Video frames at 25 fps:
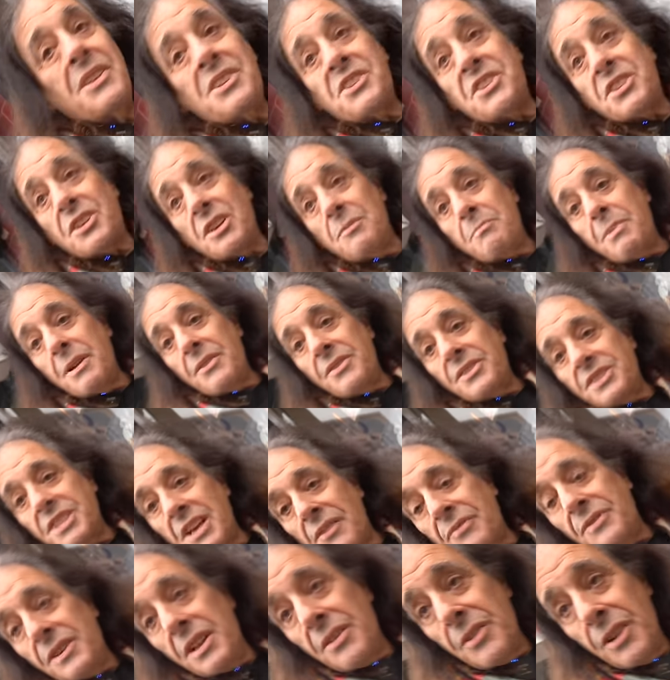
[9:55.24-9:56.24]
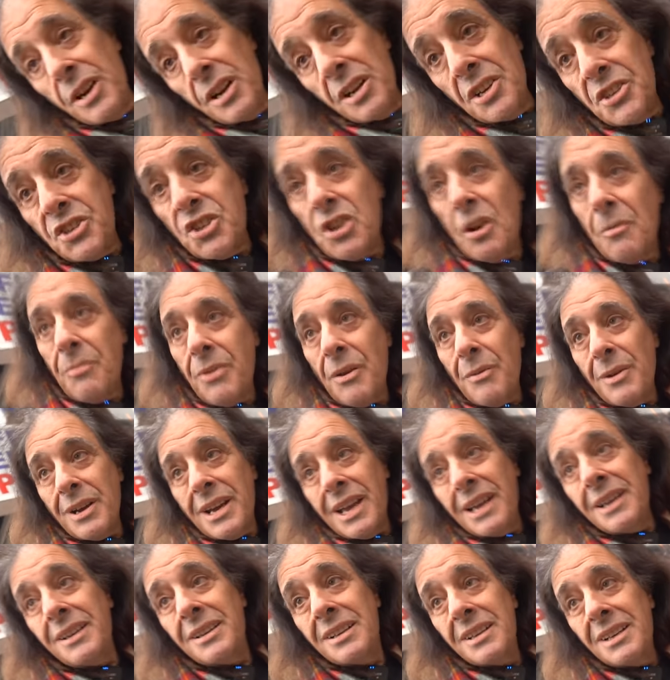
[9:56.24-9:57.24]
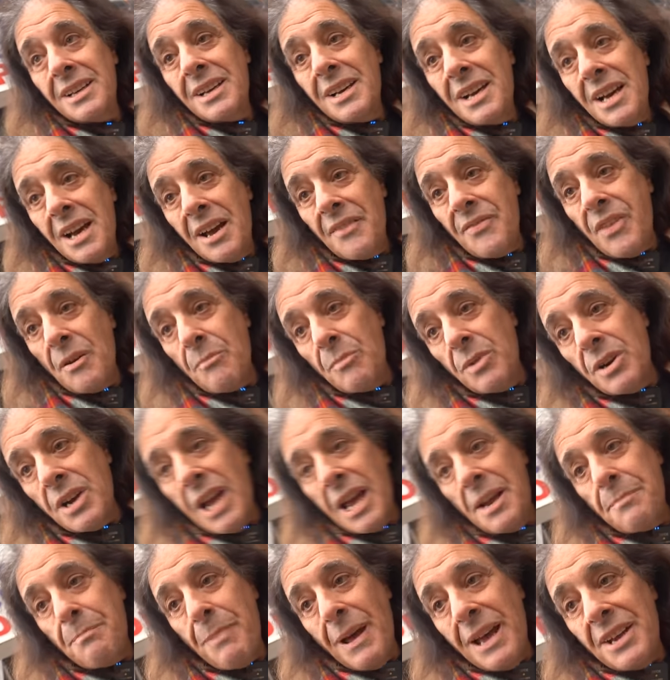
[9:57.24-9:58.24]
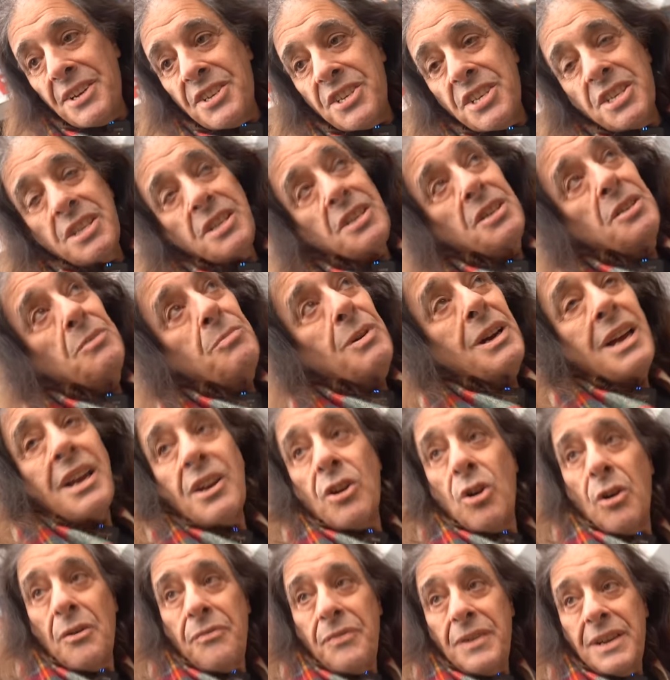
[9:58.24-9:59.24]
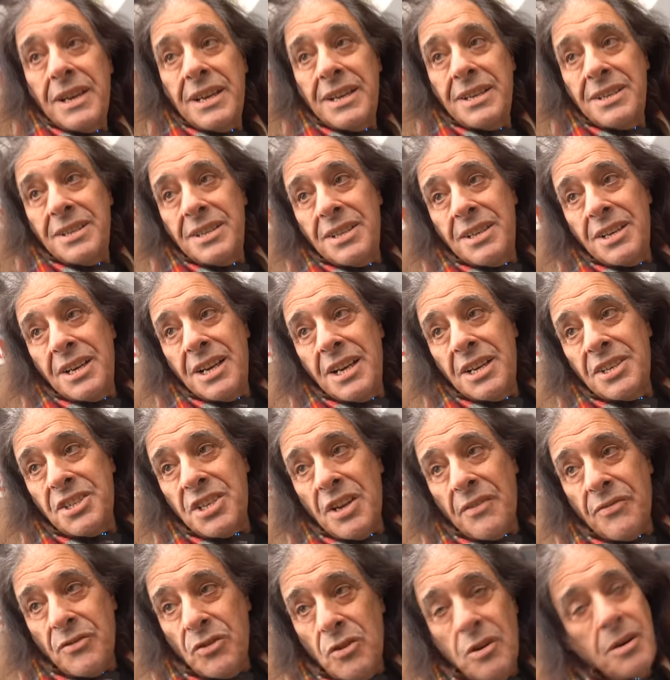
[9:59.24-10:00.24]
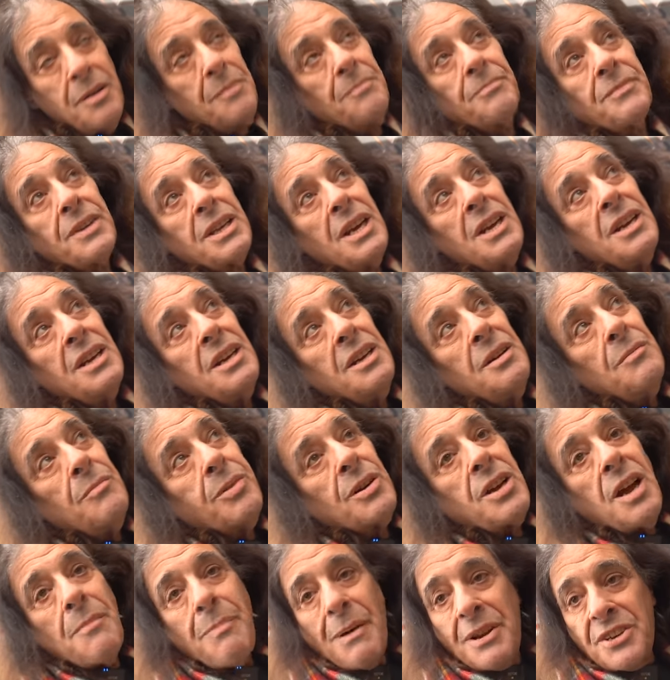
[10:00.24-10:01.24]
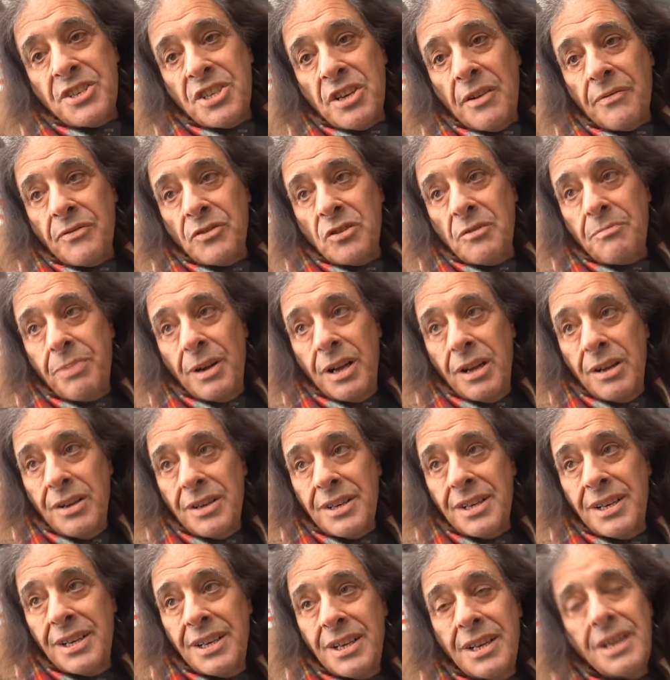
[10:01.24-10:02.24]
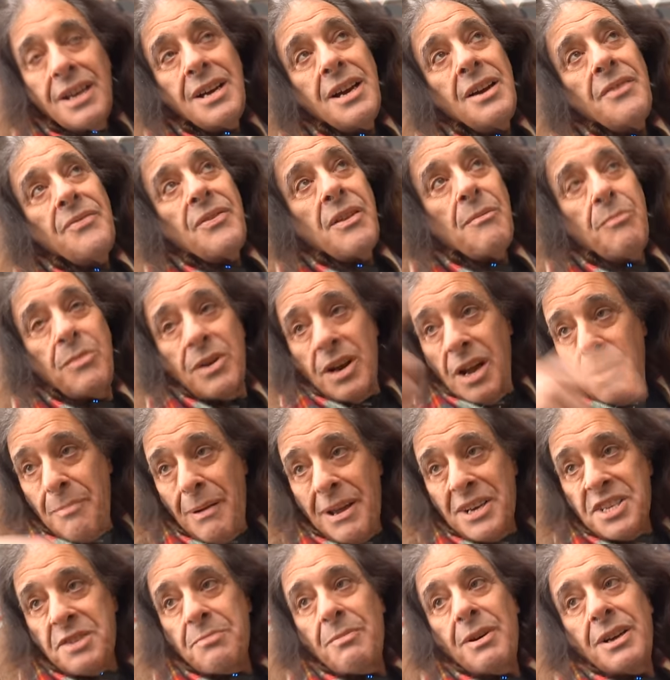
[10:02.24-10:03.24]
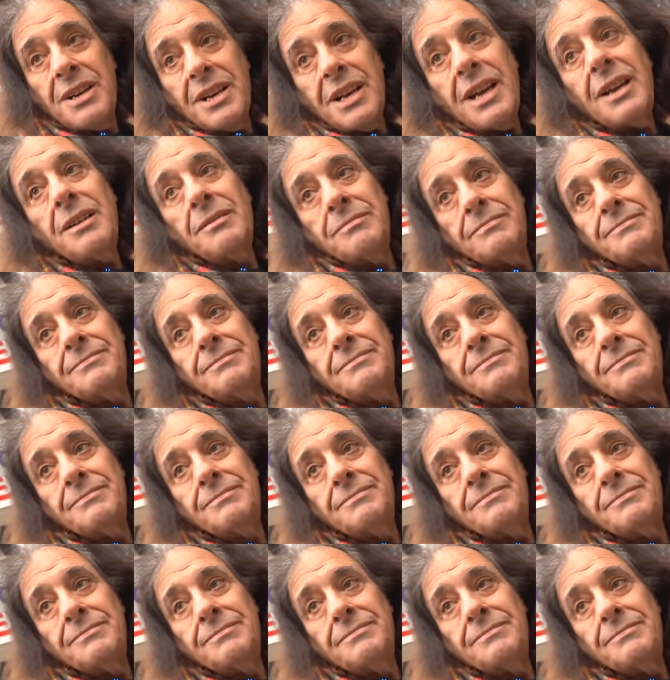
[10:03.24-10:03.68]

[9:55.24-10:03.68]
This could be definitely the last shot, though, okay? Perfect. And then we'll head back to, we'll get a coffee in uh, Tufnell, um, we'll go back to Tufnell Park, then we'll go back to mine, okay?